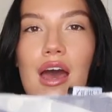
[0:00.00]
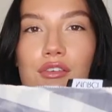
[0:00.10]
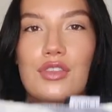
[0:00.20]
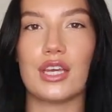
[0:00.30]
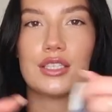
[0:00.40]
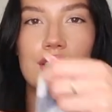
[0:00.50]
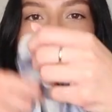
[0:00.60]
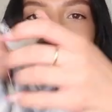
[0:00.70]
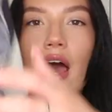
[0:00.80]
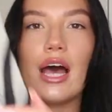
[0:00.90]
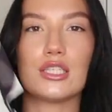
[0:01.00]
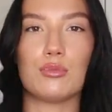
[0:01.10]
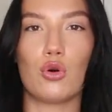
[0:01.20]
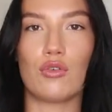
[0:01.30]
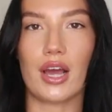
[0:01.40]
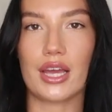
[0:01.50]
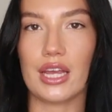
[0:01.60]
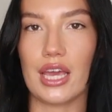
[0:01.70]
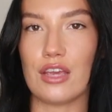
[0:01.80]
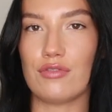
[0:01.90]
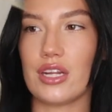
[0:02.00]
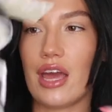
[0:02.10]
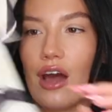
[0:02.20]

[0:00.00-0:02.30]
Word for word: have this as more of like an evening